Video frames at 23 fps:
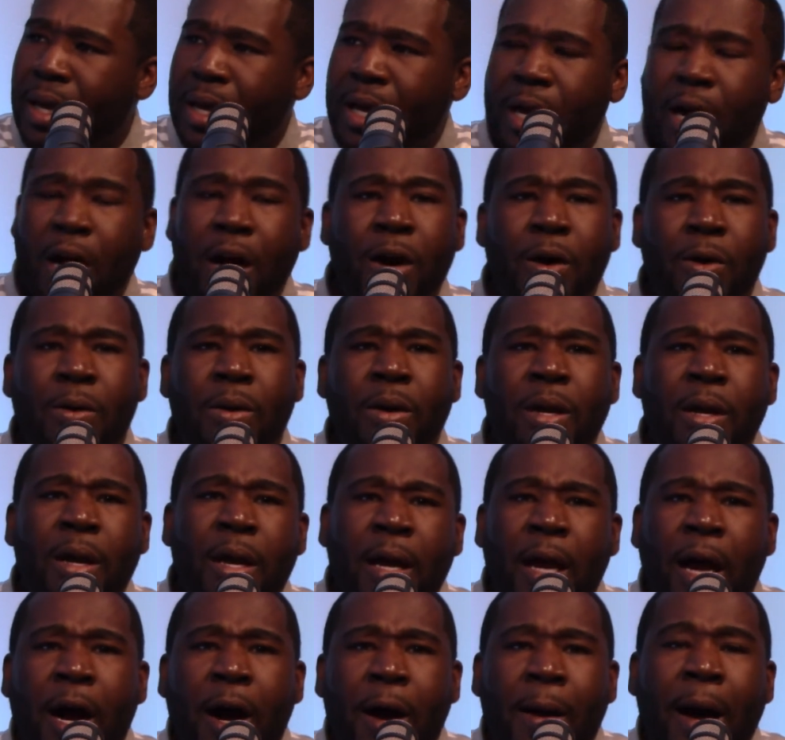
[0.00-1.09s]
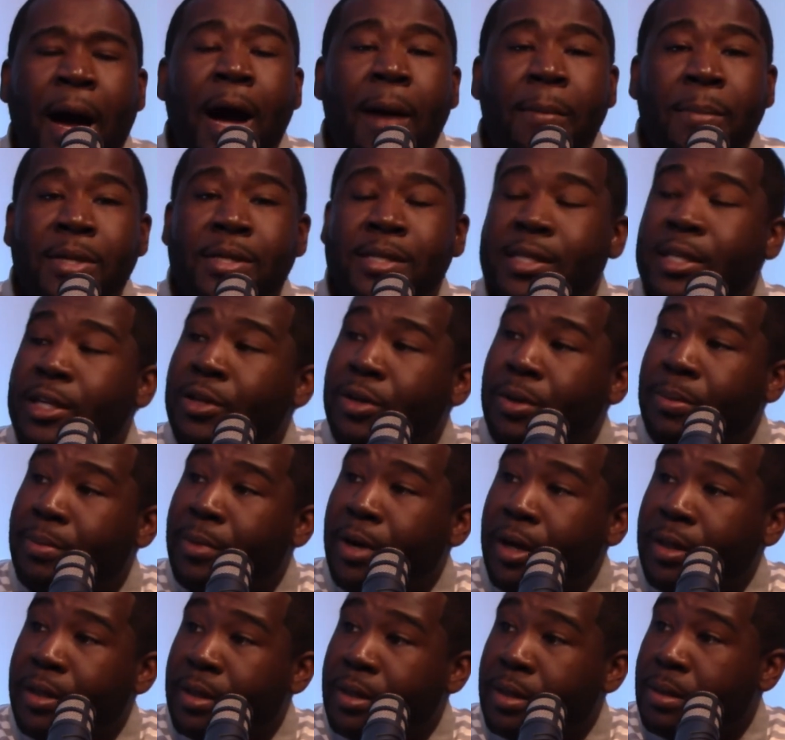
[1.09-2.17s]
I'm a single
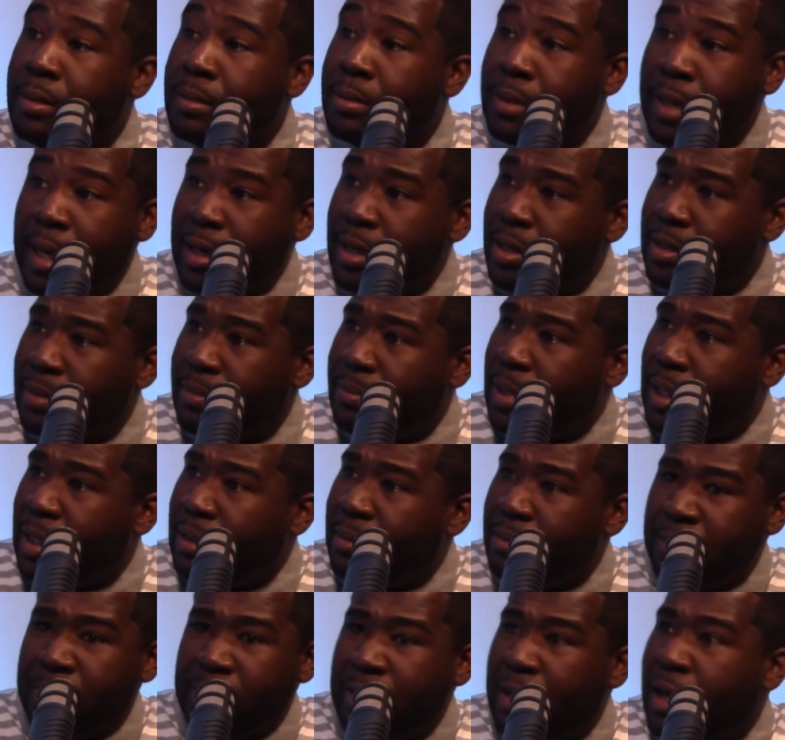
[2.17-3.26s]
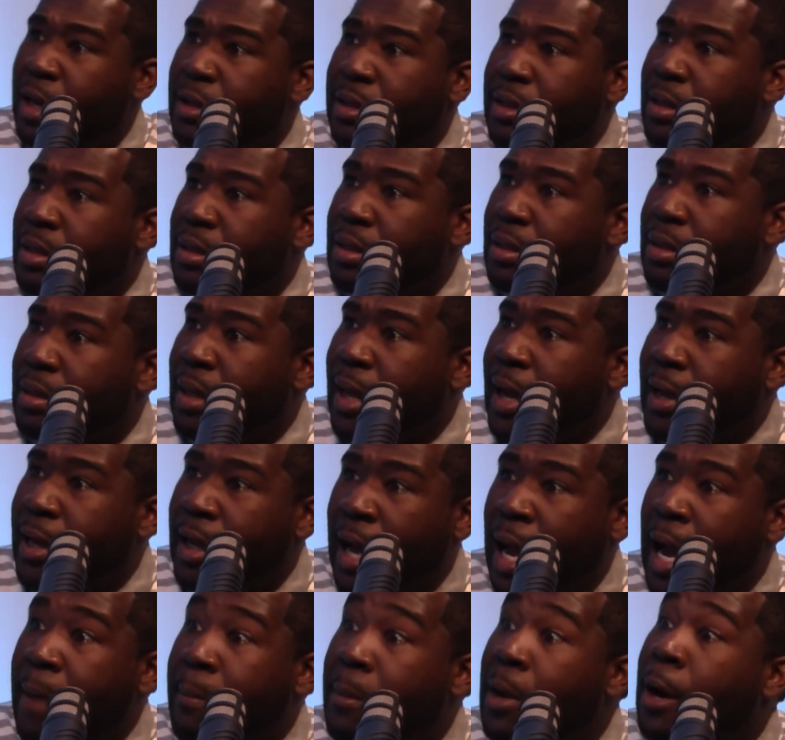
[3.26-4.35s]
mother. That doesn't mean nothing. Like,
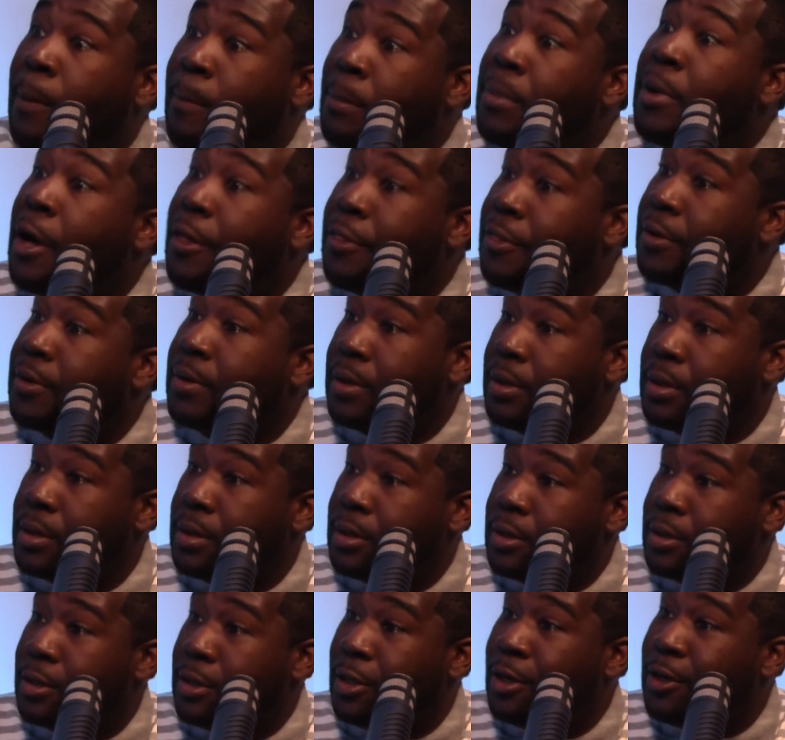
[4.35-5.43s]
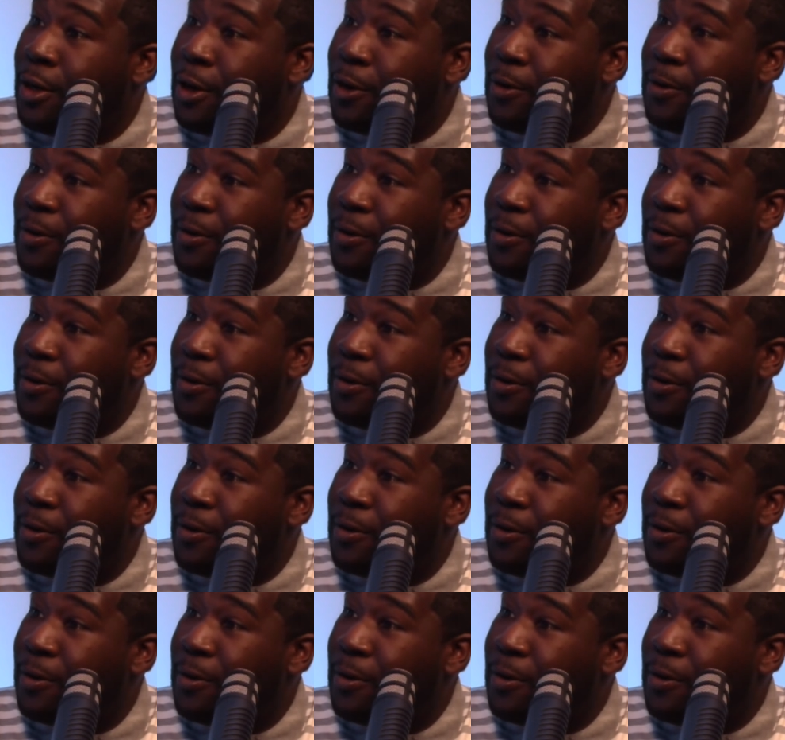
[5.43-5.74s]
I'm a mother, you know.